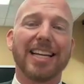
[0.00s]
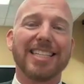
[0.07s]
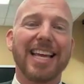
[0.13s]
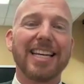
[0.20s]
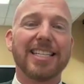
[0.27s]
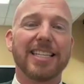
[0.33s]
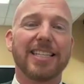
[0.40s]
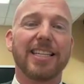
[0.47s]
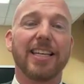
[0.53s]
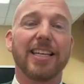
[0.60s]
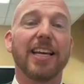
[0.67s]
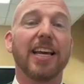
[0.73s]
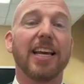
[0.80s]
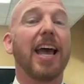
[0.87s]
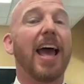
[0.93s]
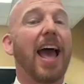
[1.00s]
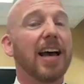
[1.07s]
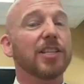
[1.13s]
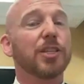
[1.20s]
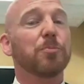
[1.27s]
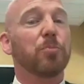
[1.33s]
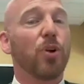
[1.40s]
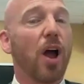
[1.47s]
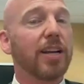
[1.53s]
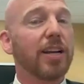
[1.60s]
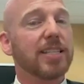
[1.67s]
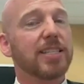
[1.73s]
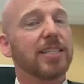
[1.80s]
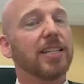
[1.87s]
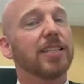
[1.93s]
identity as
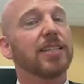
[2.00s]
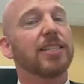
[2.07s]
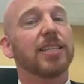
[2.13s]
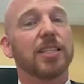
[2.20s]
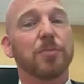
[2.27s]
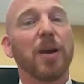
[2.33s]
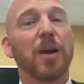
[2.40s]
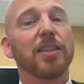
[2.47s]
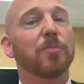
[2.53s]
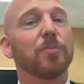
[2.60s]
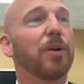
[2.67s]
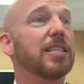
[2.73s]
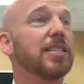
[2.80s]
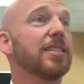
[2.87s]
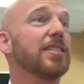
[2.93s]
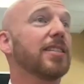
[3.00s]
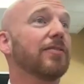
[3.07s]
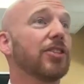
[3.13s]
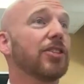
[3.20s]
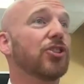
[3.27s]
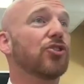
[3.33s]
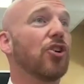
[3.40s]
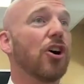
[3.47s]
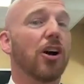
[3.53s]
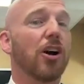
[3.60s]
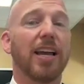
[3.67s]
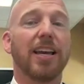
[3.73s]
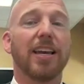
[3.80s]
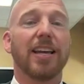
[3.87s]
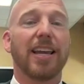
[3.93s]
Protestant, despite the presence of a
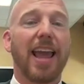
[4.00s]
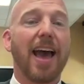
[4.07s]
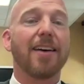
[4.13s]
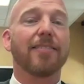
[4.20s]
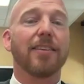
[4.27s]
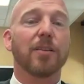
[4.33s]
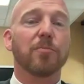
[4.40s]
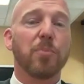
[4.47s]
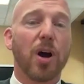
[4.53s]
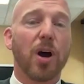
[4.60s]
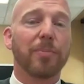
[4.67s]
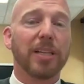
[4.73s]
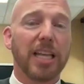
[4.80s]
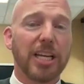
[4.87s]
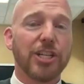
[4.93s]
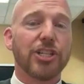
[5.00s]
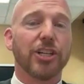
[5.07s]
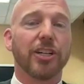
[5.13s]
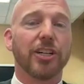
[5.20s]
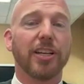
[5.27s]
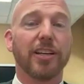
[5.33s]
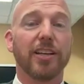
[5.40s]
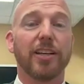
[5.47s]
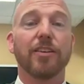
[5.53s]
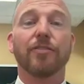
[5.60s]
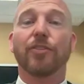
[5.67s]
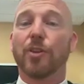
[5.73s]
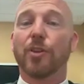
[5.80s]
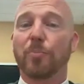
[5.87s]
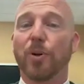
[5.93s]
strong Catholic population,
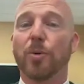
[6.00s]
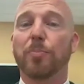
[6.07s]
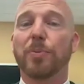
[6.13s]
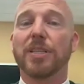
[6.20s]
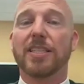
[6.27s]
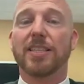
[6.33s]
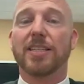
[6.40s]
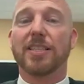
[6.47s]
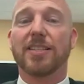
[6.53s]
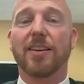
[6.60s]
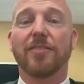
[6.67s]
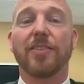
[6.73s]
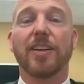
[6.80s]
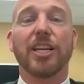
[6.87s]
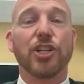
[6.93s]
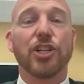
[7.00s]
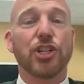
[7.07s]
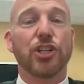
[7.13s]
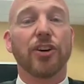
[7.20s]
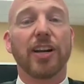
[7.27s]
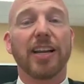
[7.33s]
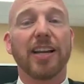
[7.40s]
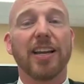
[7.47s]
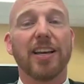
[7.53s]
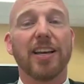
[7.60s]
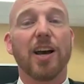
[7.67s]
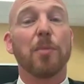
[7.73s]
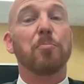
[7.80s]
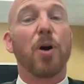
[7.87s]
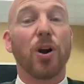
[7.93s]
for the purposes of ensuring
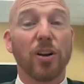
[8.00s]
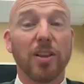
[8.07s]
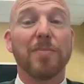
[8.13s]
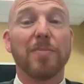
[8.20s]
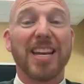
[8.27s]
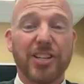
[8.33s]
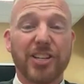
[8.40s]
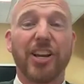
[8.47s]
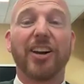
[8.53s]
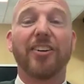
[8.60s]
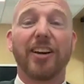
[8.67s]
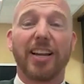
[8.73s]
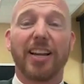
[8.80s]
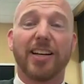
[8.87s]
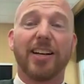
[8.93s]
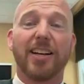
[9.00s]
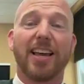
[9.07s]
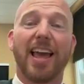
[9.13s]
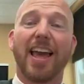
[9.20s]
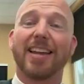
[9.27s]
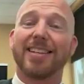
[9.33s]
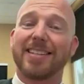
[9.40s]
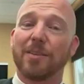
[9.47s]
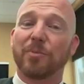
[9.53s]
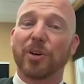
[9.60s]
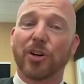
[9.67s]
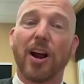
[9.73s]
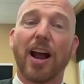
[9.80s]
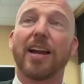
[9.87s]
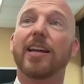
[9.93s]
a parliamentarian and
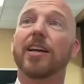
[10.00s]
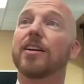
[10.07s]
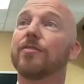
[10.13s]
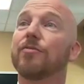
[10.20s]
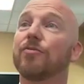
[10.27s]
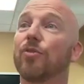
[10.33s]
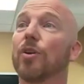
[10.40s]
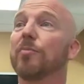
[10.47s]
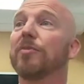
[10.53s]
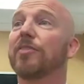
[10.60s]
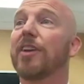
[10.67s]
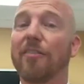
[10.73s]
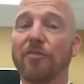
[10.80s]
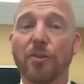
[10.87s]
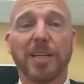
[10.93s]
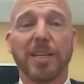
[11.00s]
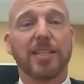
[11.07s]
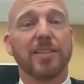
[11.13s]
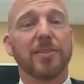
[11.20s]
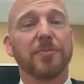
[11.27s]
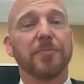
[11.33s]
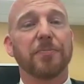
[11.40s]
democratic form of government.